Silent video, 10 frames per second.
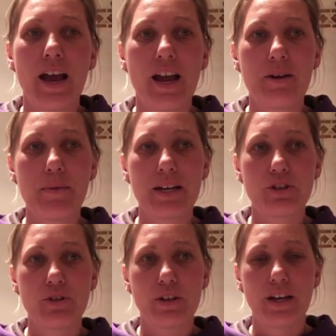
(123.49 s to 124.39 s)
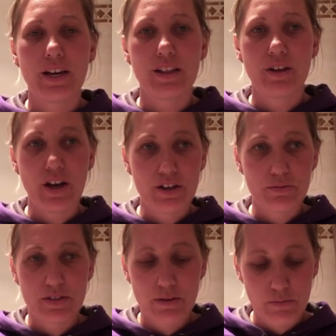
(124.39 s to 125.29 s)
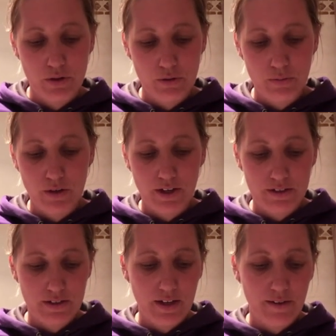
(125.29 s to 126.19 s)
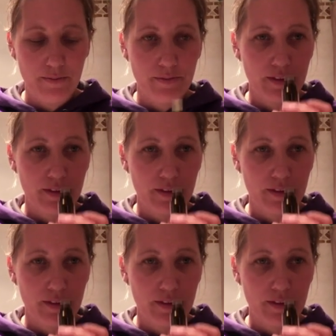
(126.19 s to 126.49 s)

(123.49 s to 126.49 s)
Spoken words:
and make sure you're getting the 100% pure product. Now,